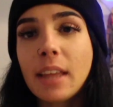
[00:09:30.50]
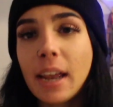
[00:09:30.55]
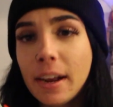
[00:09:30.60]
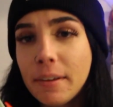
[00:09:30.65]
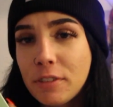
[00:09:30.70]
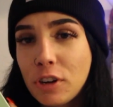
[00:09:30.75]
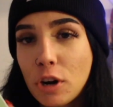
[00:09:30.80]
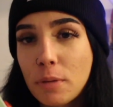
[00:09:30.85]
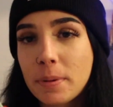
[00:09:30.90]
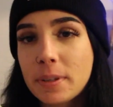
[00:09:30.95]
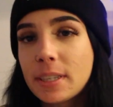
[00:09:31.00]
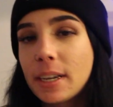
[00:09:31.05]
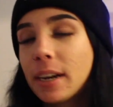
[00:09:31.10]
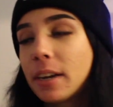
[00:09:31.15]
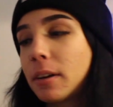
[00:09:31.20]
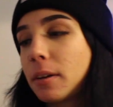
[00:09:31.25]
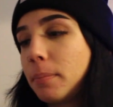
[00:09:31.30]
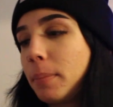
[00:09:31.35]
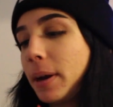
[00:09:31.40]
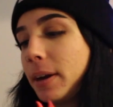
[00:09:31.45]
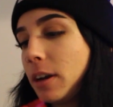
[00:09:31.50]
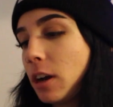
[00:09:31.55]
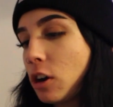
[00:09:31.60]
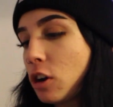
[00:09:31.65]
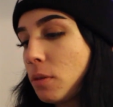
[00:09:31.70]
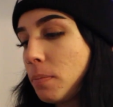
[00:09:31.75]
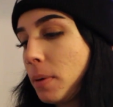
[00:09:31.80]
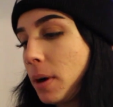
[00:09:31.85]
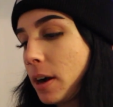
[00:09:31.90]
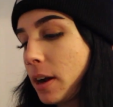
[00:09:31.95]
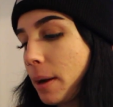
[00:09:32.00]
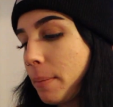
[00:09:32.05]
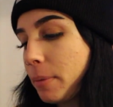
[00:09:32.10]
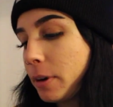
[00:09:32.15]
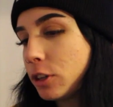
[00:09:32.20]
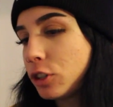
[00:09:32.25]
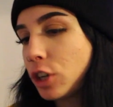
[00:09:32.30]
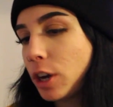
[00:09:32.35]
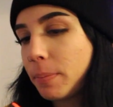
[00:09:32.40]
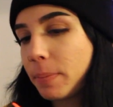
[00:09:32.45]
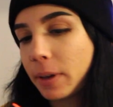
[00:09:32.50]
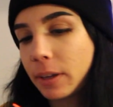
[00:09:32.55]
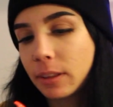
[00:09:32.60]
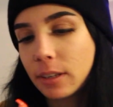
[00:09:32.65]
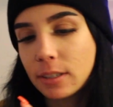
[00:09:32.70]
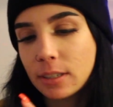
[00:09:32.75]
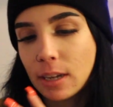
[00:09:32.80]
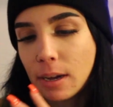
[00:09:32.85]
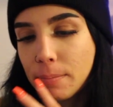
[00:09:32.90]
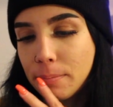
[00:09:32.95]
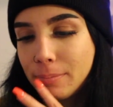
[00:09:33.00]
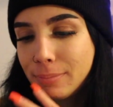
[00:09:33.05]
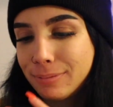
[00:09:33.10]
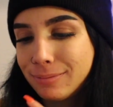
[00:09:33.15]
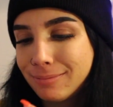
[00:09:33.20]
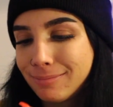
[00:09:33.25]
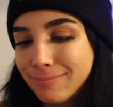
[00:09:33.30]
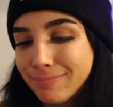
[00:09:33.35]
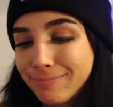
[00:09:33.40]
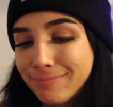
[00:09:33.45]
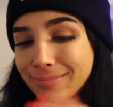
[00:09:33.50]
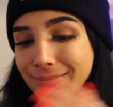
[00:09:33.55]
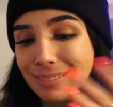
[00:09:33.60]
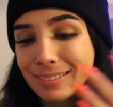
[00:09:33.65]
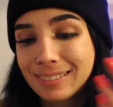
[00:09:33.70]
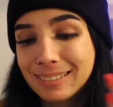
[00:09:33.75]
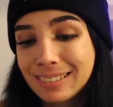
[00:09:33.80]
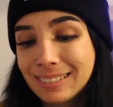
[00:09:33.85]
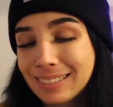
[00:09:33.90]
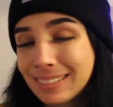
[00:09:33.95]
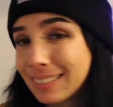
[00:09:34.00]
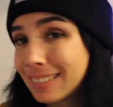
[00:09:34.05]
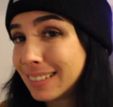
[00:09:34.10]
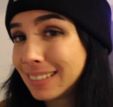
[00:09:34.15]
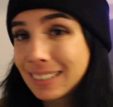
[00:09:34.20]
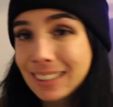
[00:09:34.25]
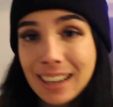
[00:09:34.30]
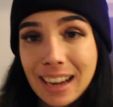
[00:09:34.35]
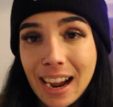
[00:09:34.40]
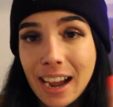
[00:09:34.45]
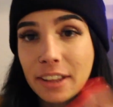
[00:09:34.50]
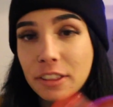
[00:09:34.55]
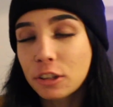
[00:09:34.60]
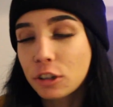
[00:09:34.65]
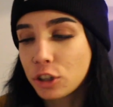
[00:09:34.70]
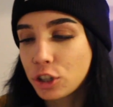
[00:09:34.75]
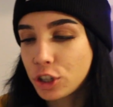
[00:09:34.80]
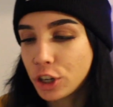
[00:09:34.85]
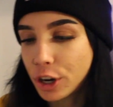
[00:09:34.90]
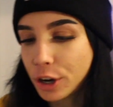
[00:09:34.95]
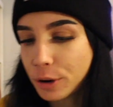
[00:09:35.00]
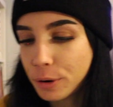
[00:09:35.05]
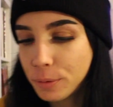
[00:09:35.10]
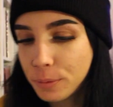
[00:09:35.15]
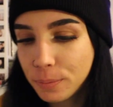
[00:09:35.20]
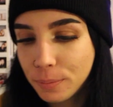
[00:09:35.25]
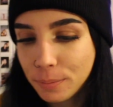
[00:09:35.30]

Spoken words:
Then I have Copacetic by Knuckle Puck. I'm pretty sure I picked this up at their show,